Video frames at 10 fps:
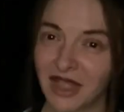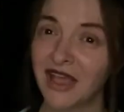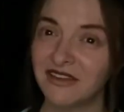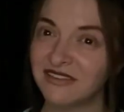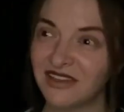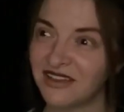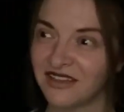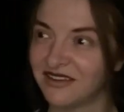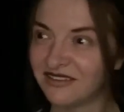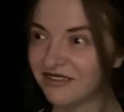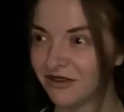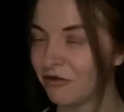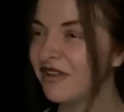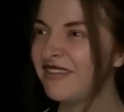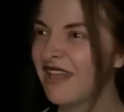I didn't take it in.
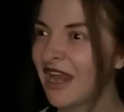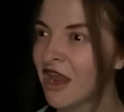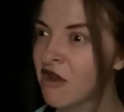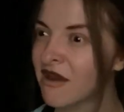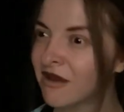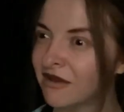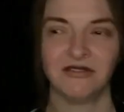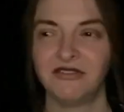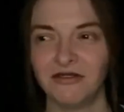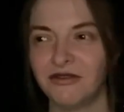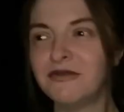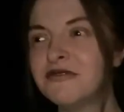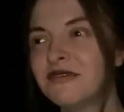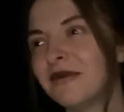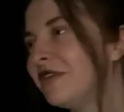What is that, Lara? Looks so
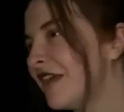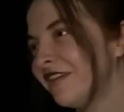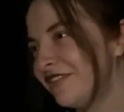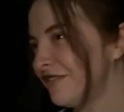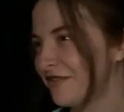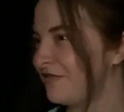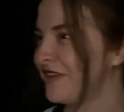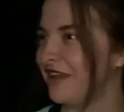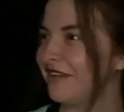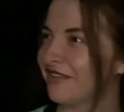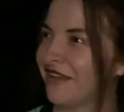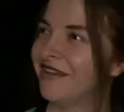cool. Can we go and shoot some things?